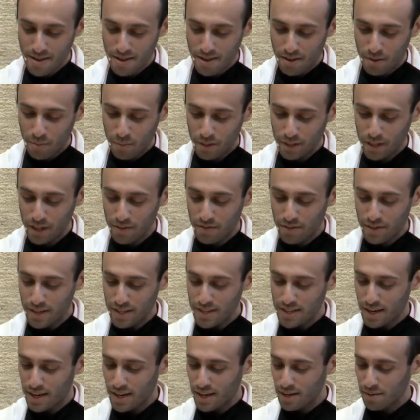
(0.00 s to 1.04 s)
We live in a
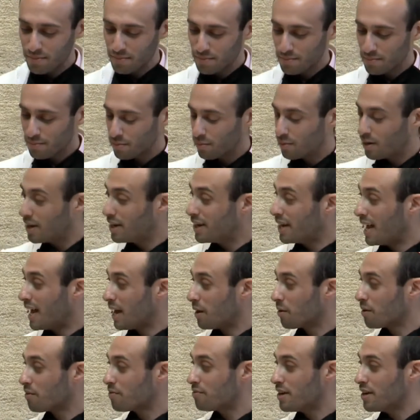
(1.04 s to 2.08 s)
time when
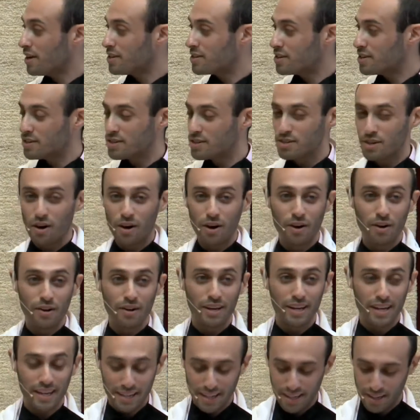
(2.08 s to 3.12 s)
our faces are
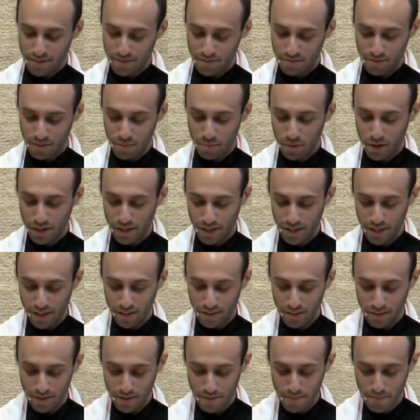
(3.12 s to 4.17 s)
hidden from one
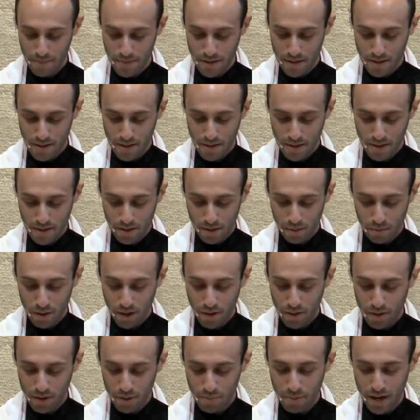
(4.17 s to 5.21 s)
another,
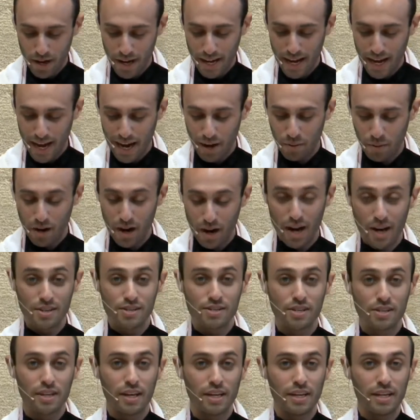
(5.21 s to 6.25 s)
whether by our
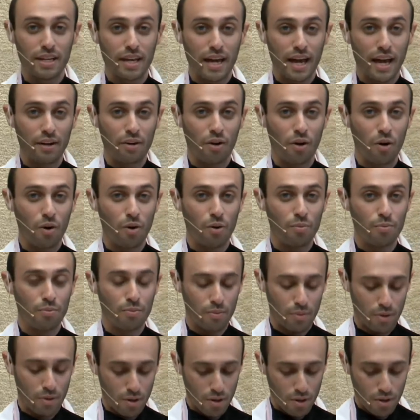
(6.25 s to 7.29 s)
isolating at home
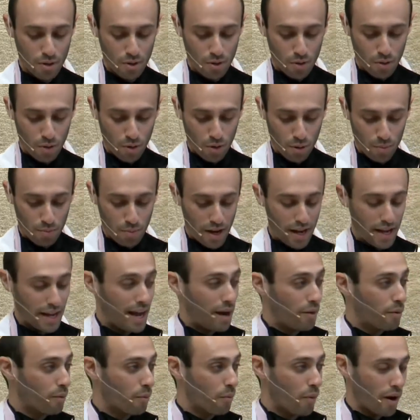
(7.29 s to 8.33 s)
or by
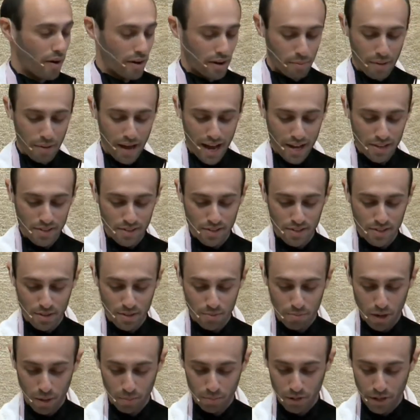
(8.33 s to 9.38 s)
our wearing masks in
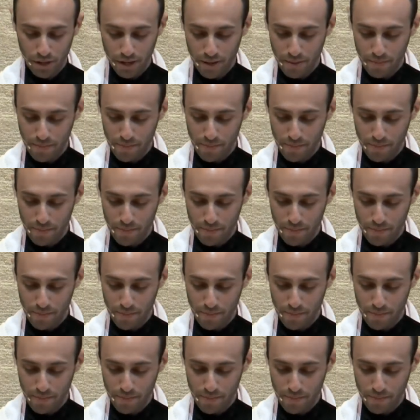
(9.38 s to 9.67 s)
public.